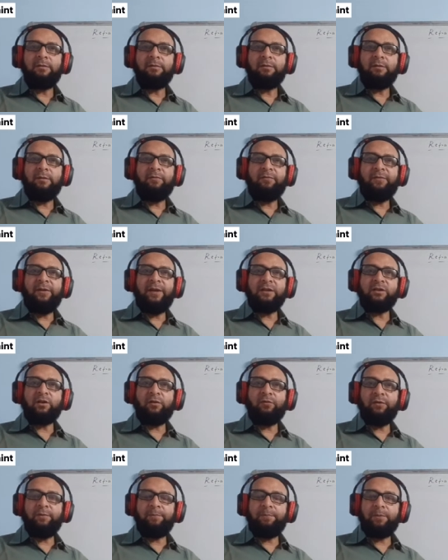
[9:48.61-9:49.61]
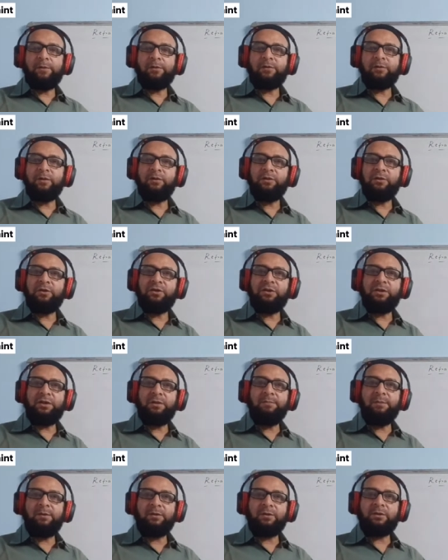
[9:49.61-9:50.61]
The face of a person
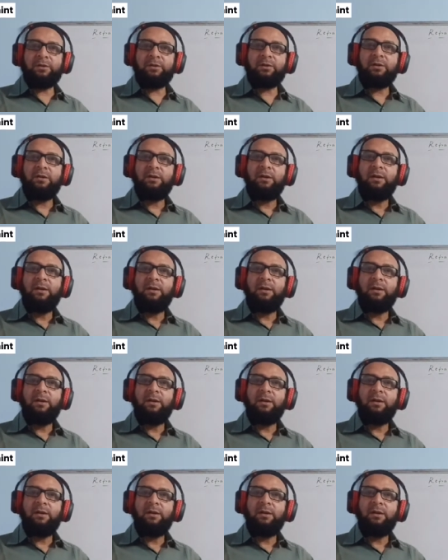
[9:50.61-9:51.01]
shimmers.